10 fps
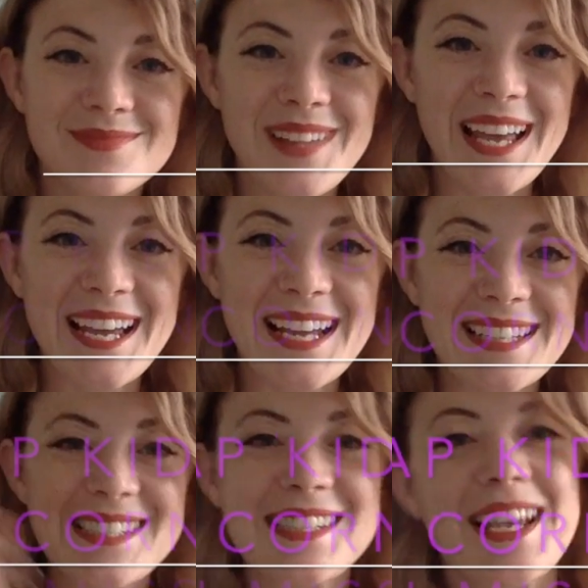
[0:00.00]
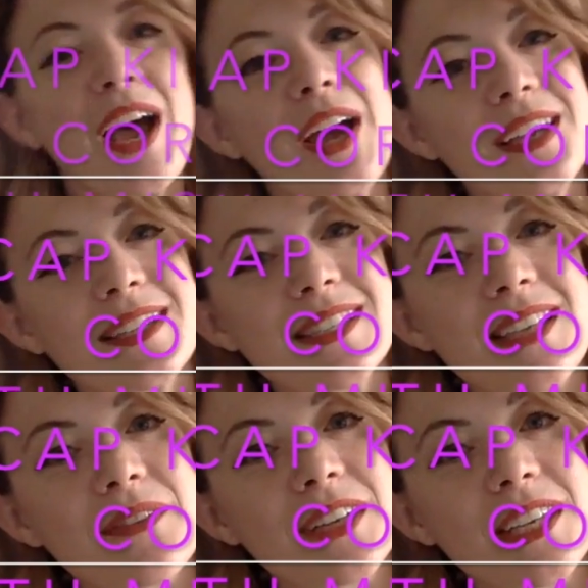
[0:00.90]
Hi guys, it's
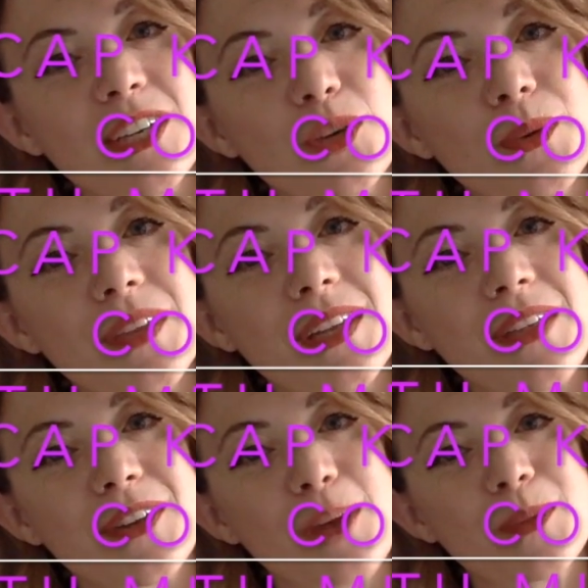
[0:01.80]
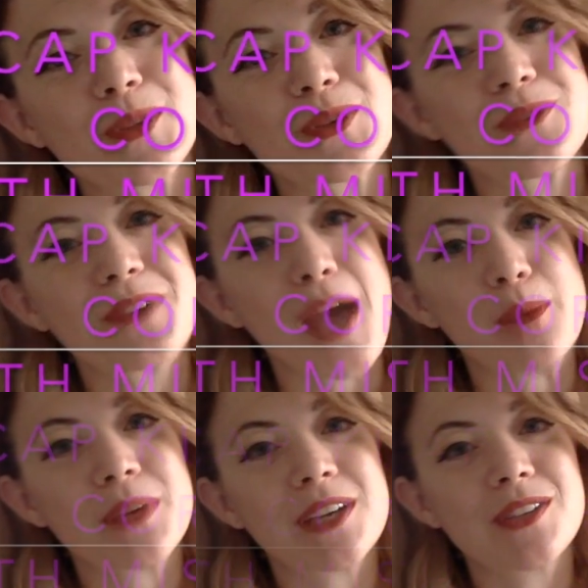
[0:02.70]
Devin here with another episode of
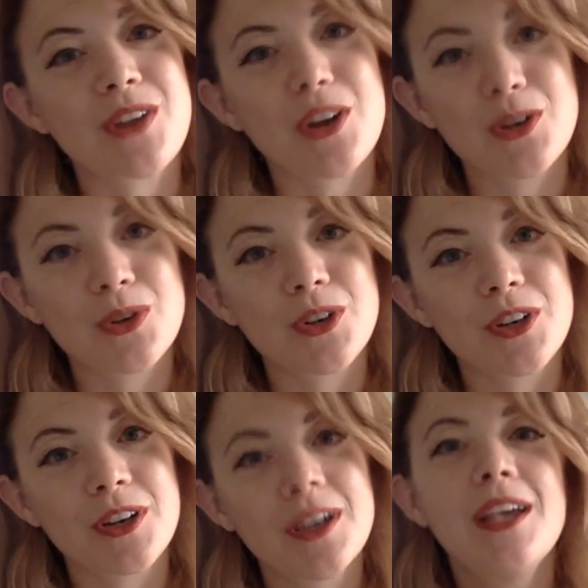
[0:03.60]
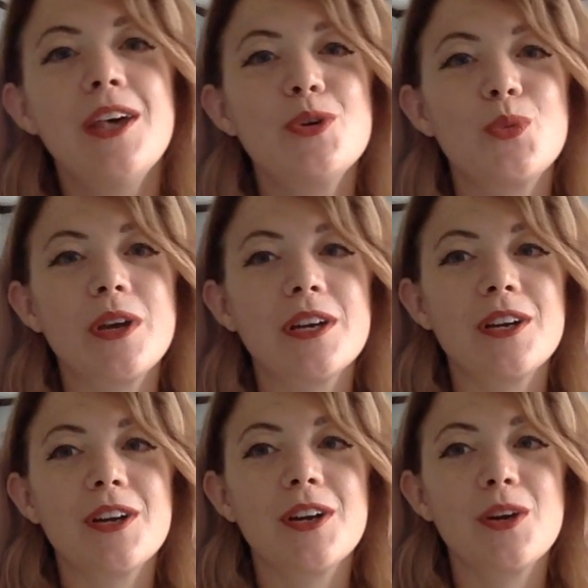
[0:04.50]
Cap Kids Art Corner,
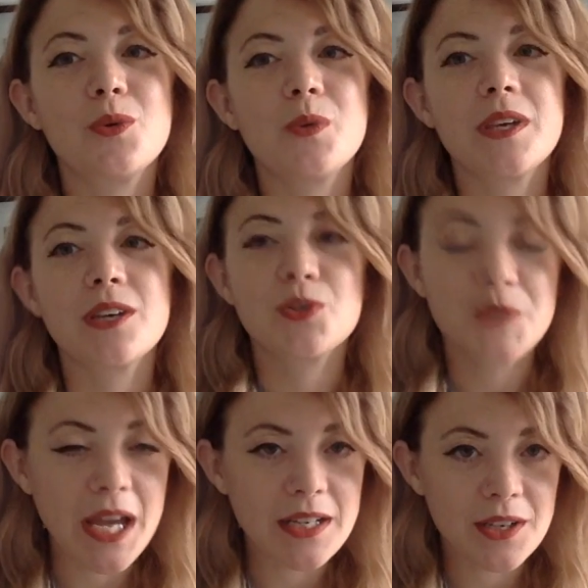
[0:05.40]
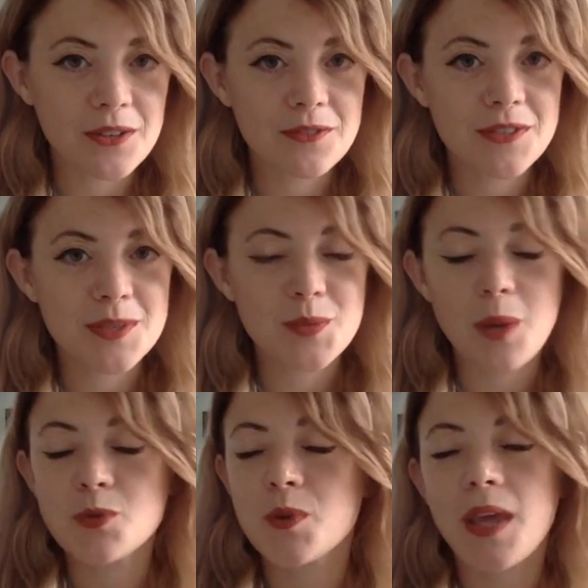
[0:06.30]
where we get creative,
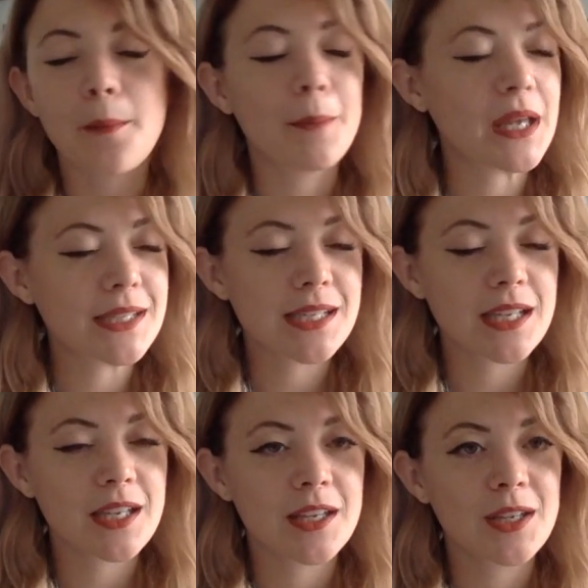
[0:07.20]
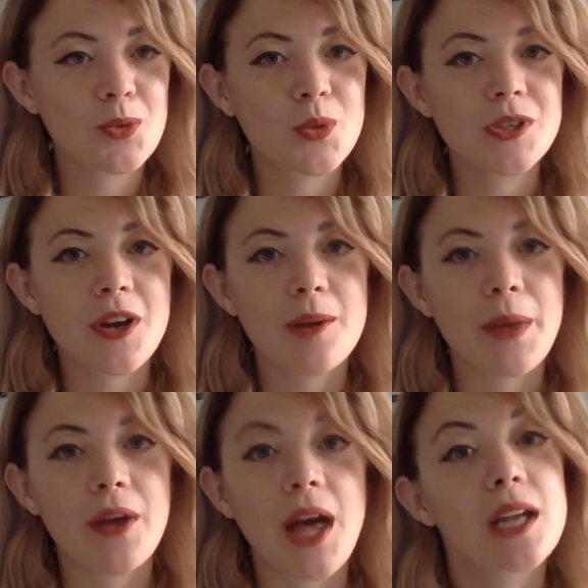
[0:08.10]
sometimes we get messy, we talk
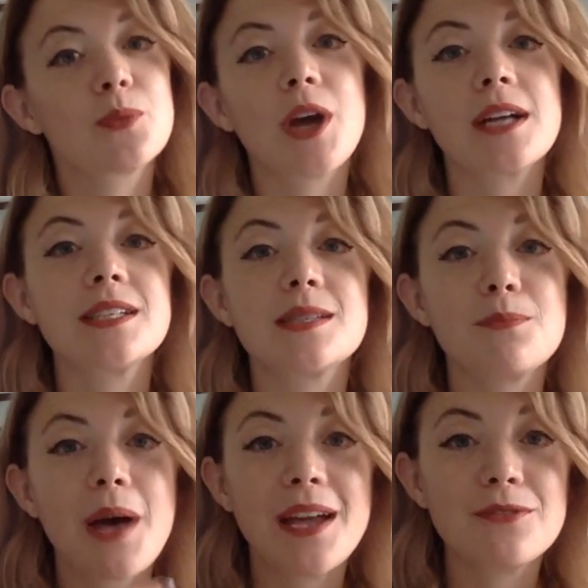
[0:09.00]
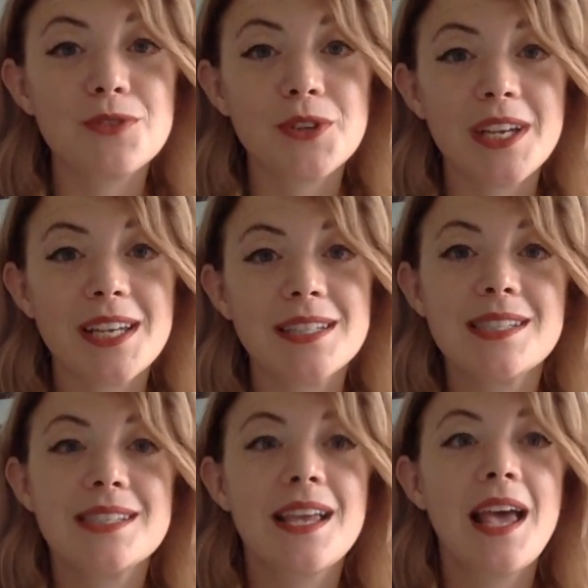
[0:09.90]
about how to practice
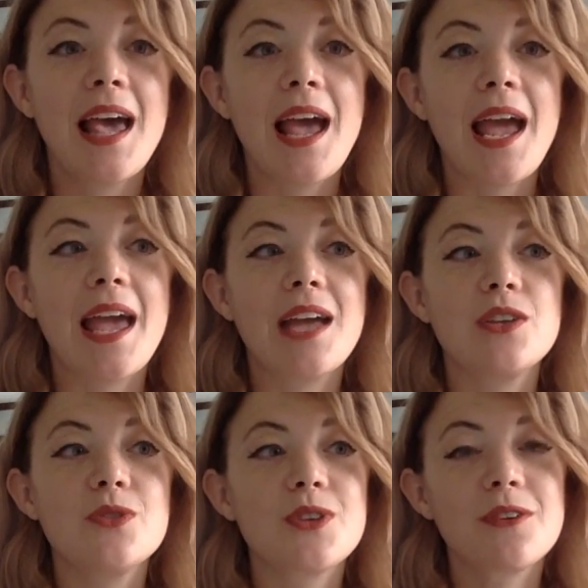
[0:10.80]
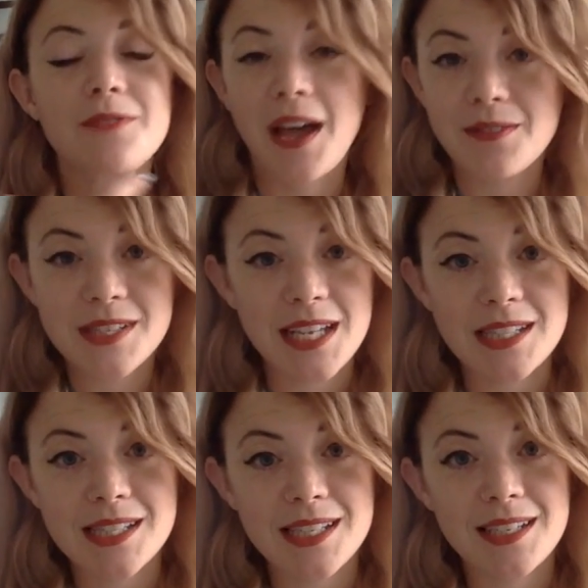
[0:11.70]
mindfulness, and use our five
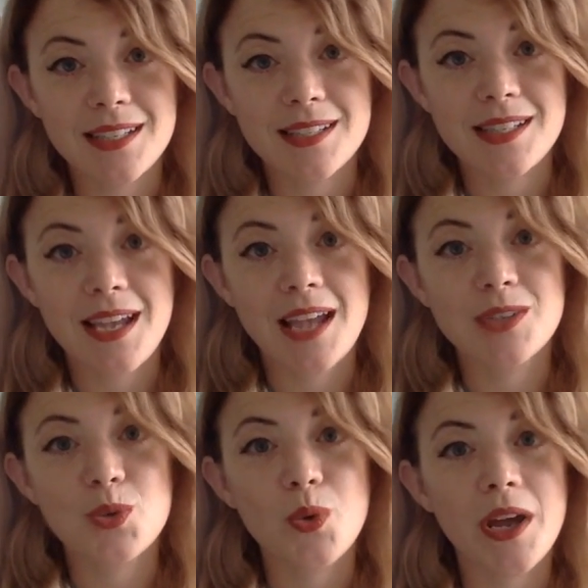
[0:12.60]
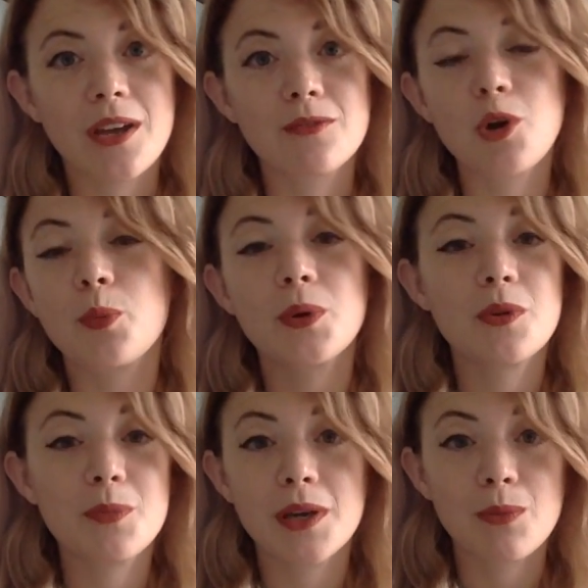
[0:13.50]
senses as a way of coping
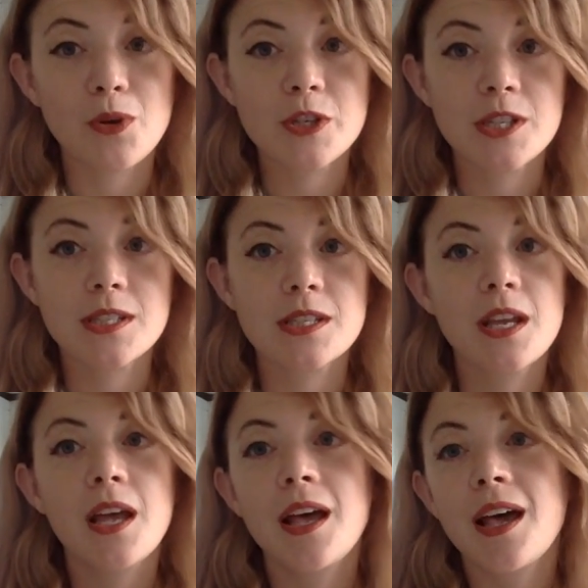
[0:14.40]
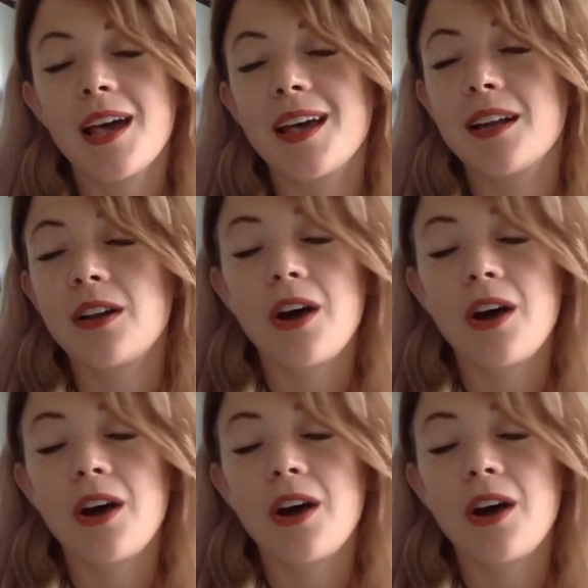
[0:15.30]
with big emotions. And